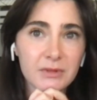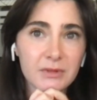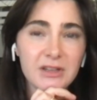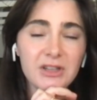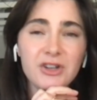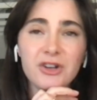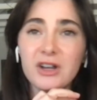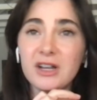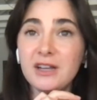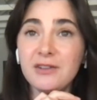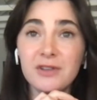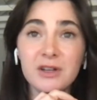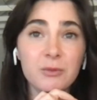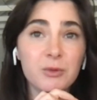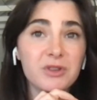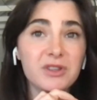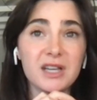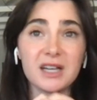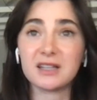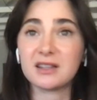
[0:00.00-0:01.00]
you know even
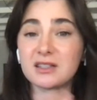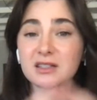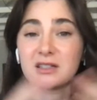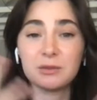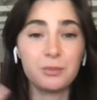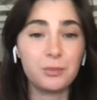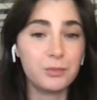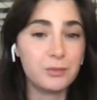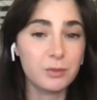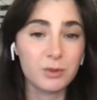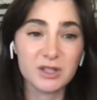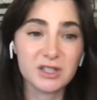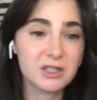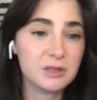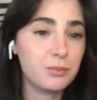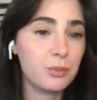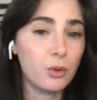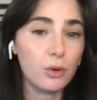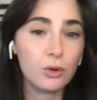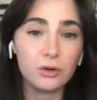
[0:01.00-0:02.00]
with like the, with
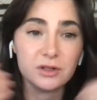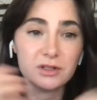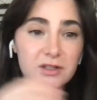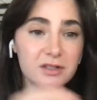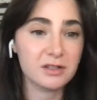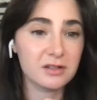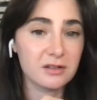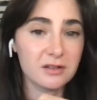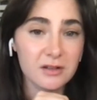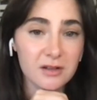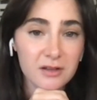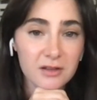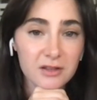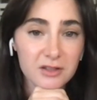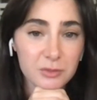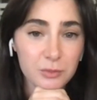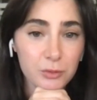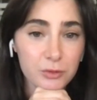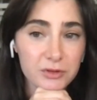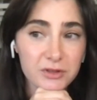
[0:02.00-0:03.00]
sport the
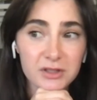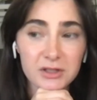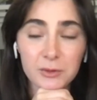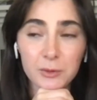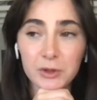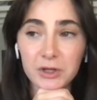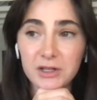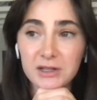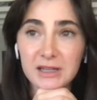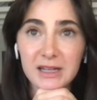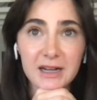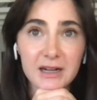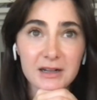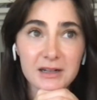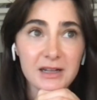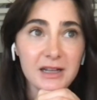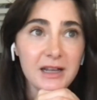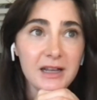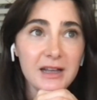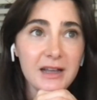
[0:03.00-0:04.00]
sporting world like
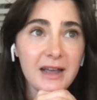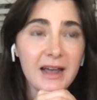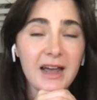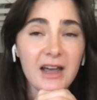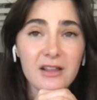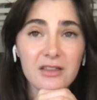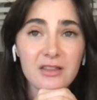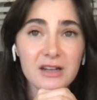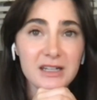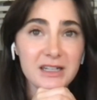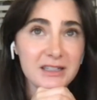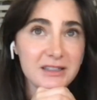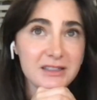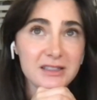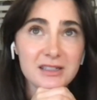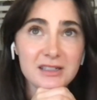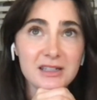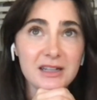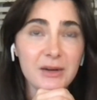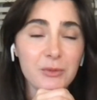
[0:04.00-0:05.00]

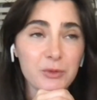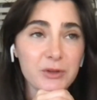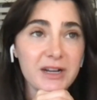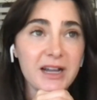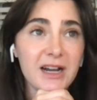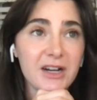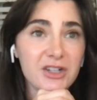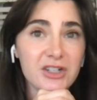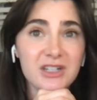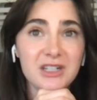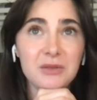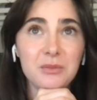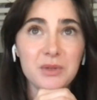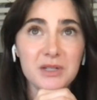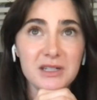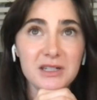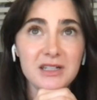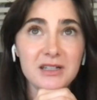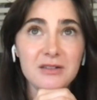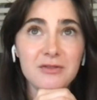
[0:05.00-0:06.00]
athletes that would actually
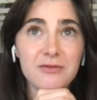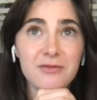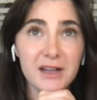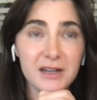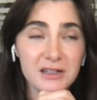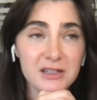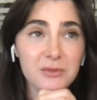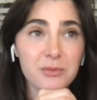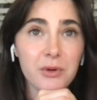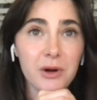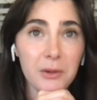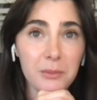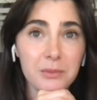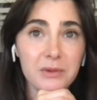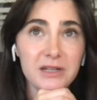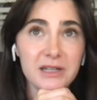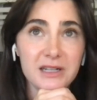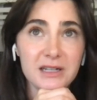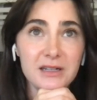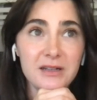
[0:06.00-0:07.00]
be funded
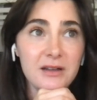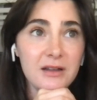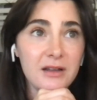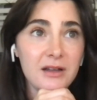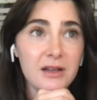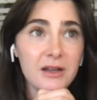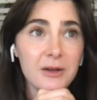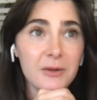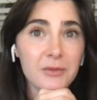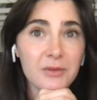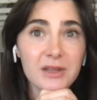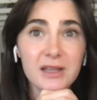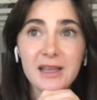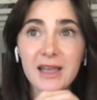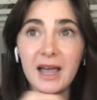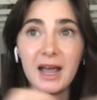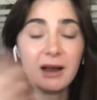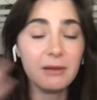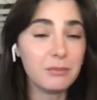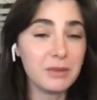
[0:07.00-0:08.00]
properly
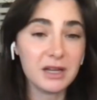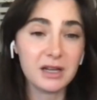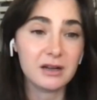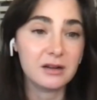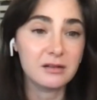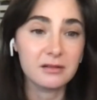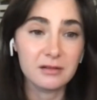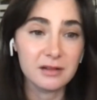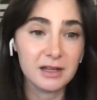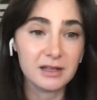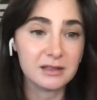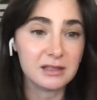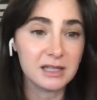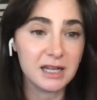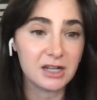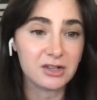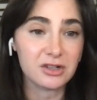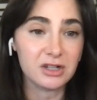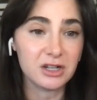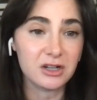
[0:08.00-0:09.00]
can be
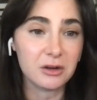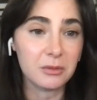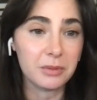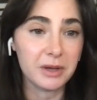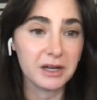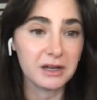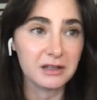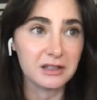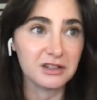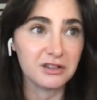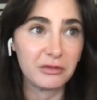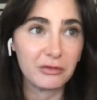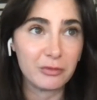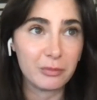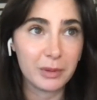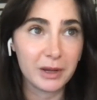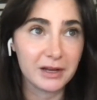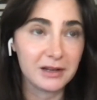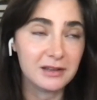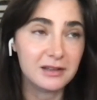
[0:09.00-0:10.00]
internationally competitive
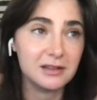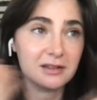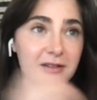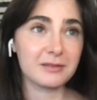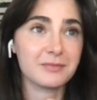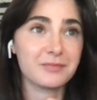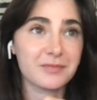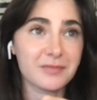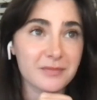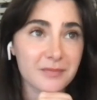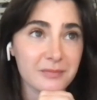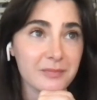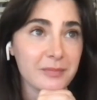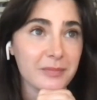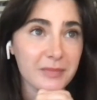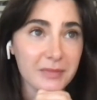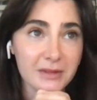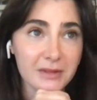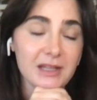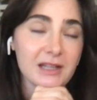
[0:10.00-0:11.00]
but it's
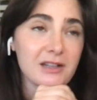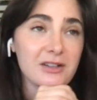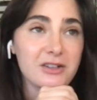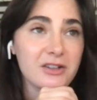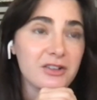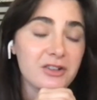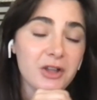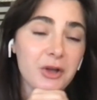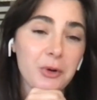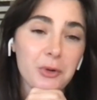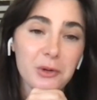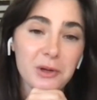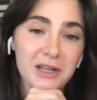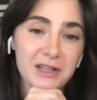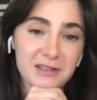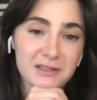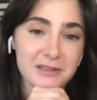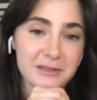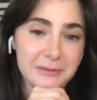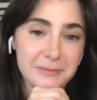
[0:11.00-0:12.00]
just not
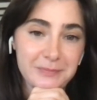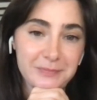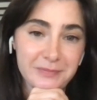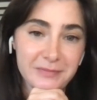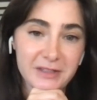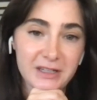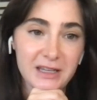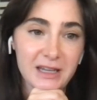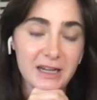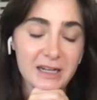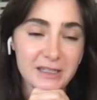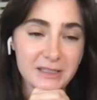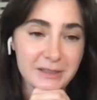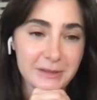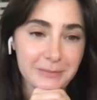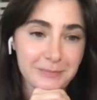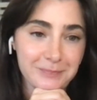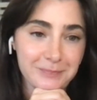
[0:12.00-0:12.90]
always the case